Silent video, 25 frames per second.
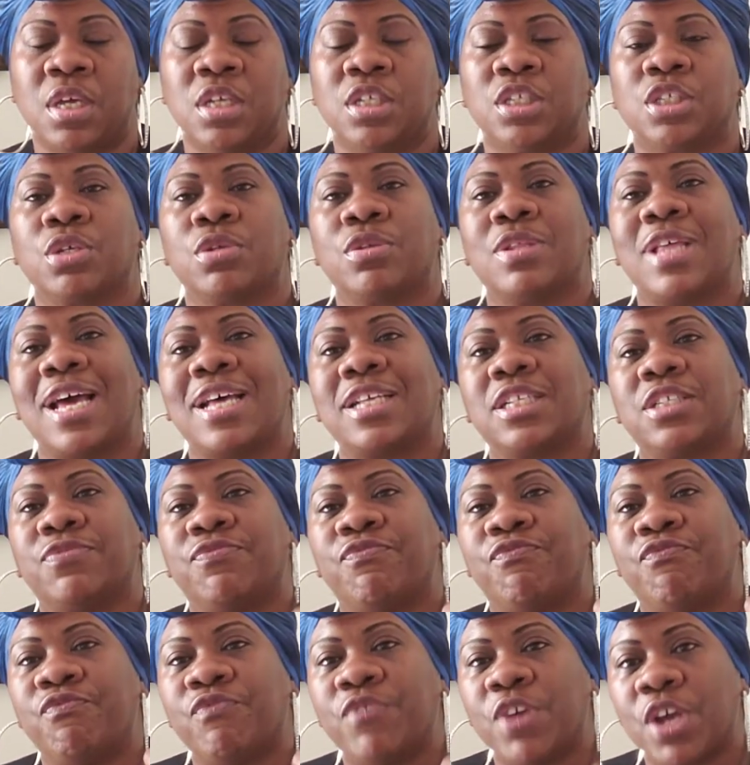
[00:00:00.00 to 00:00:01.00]
So that's
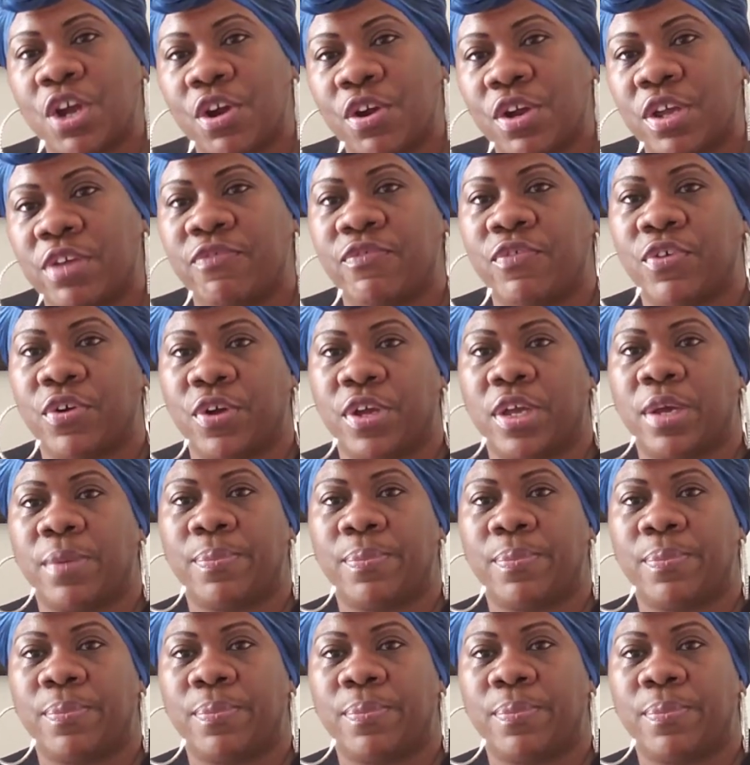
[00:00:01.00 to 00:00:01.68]
very, very